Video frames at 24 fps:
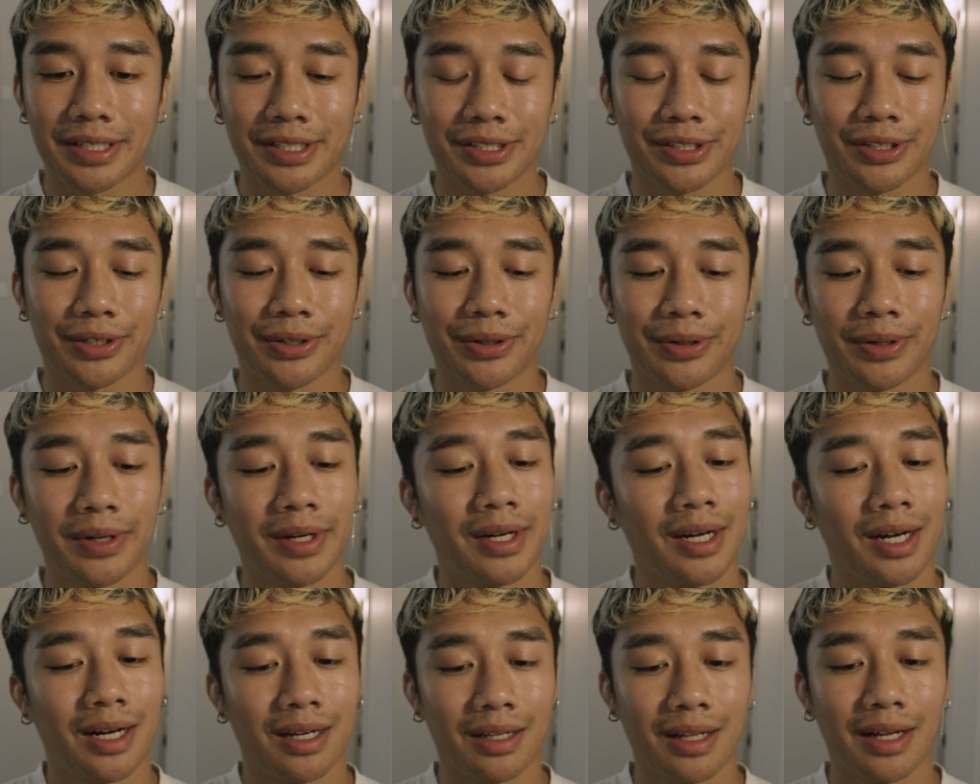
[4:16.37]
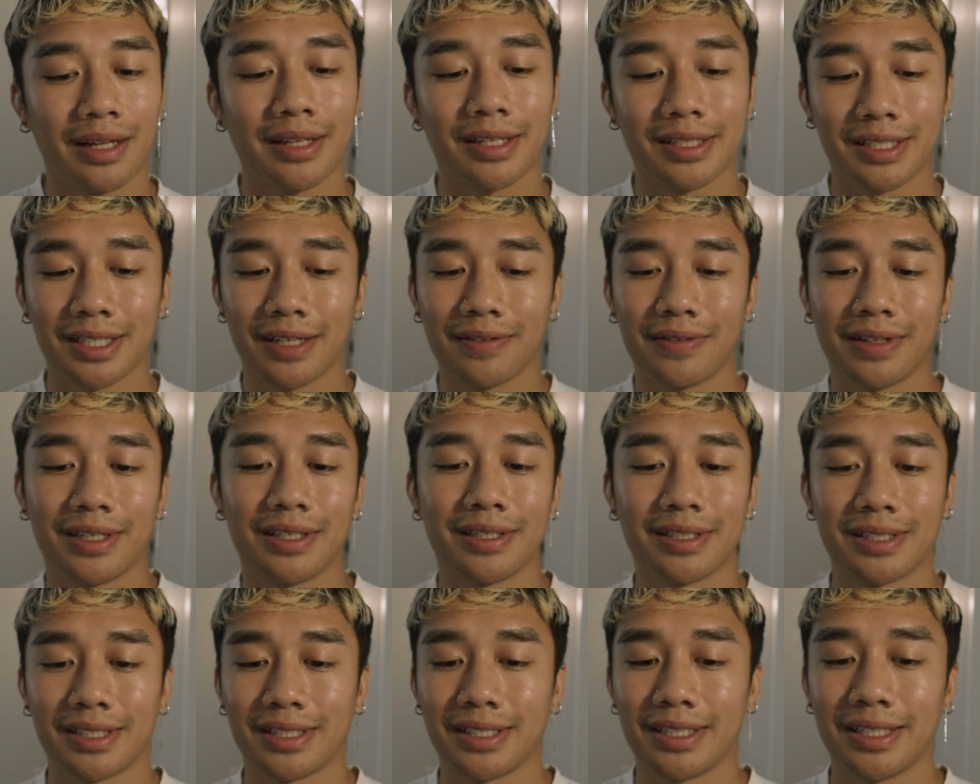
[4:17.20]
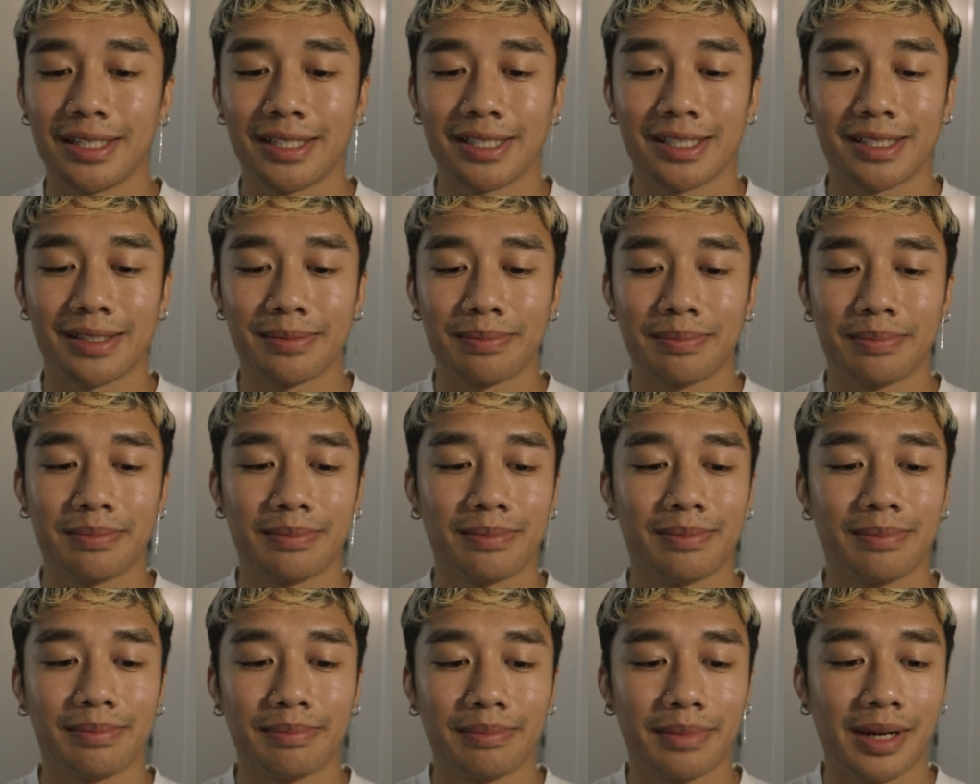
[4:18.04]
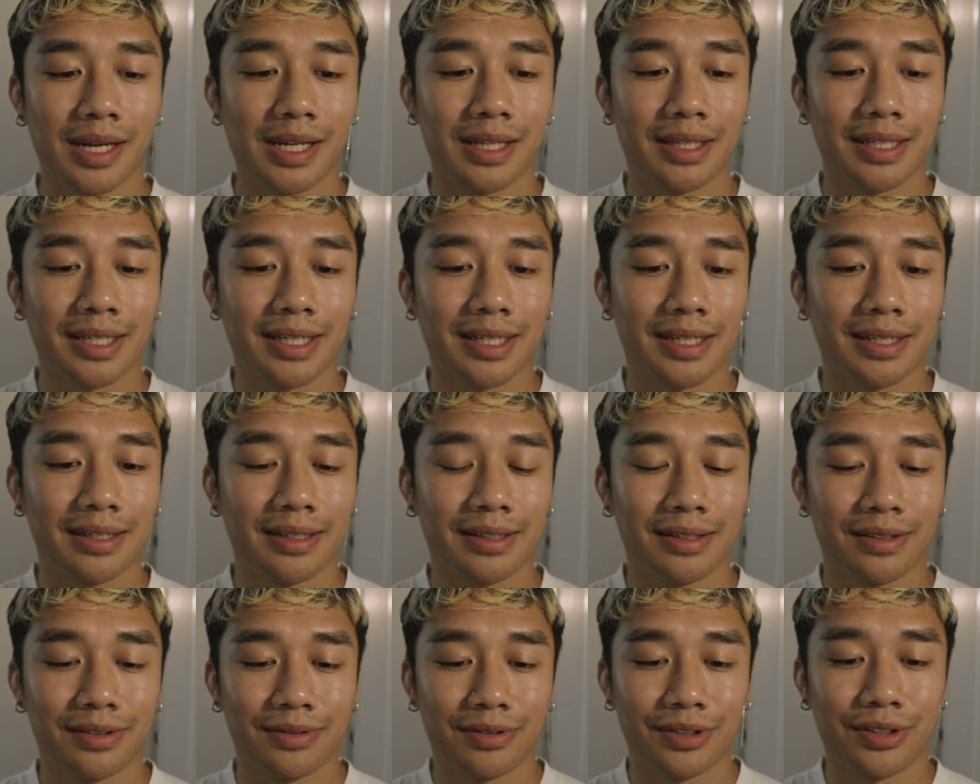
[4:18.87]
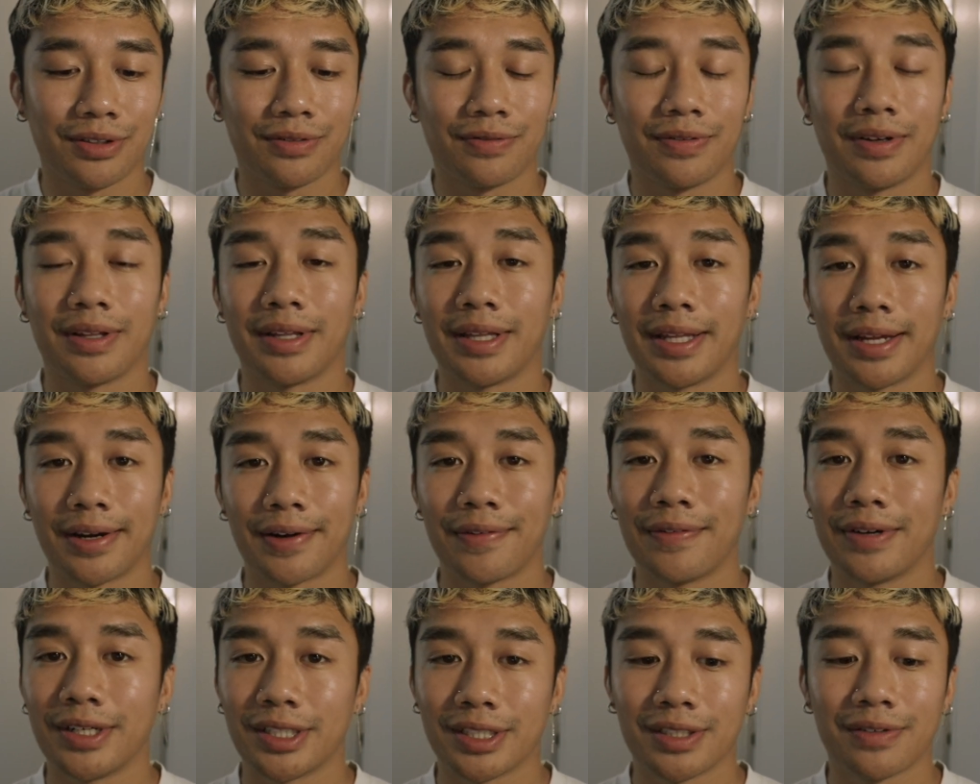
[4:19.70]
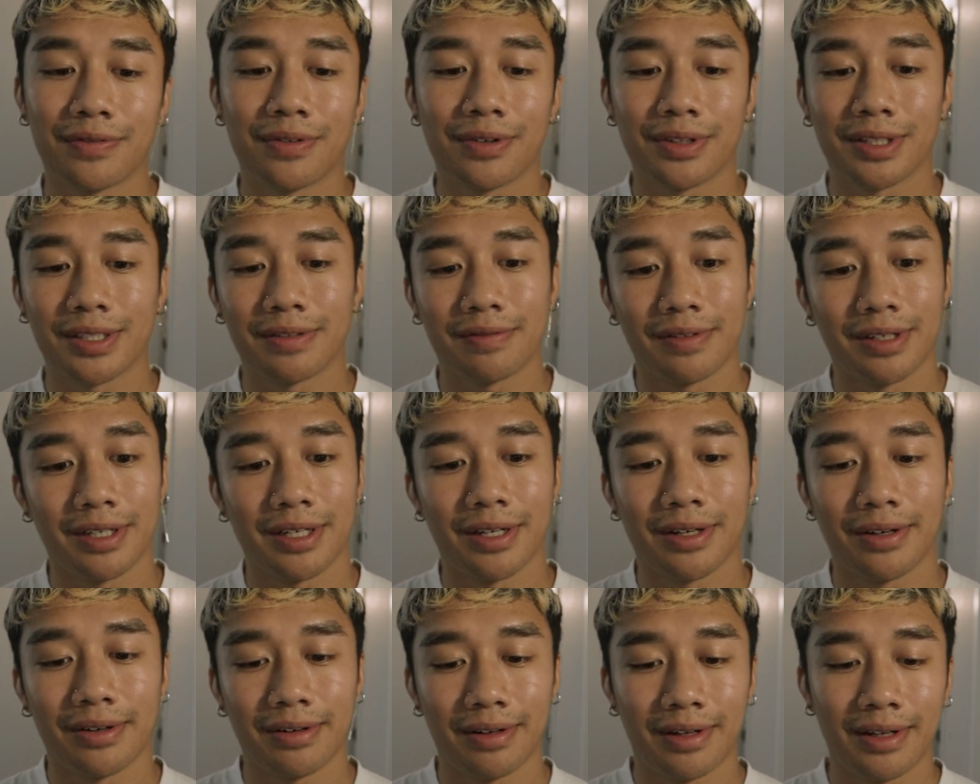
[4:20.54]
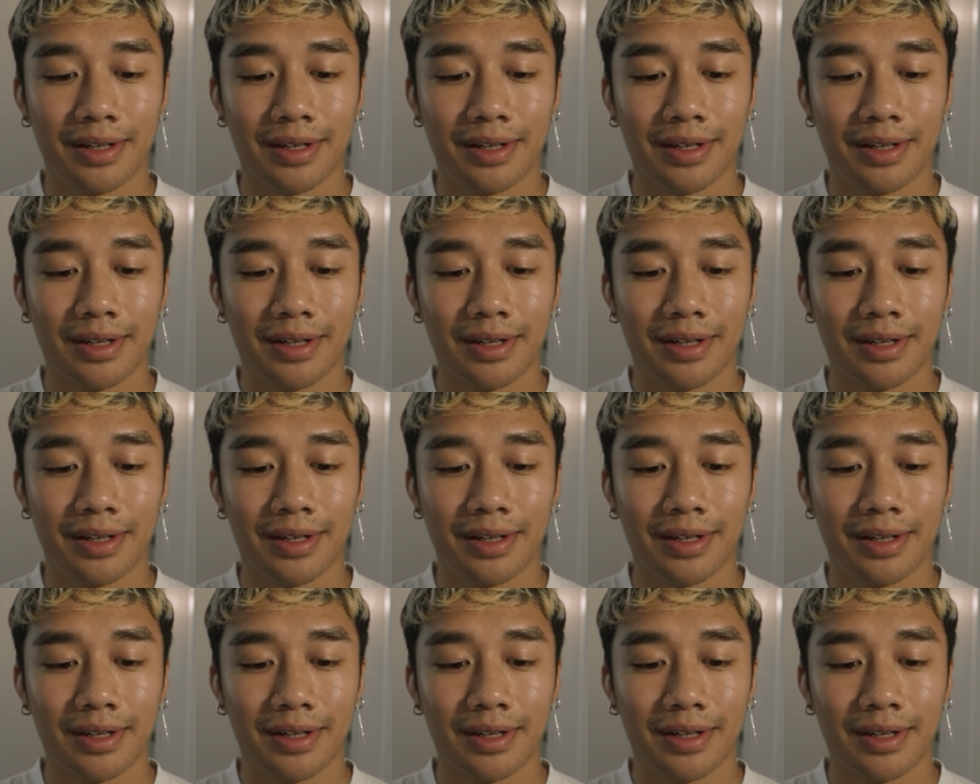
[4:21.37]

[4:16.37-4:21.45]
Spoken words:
So a lot of the stuff that you see is mainly to fit their vision for this video.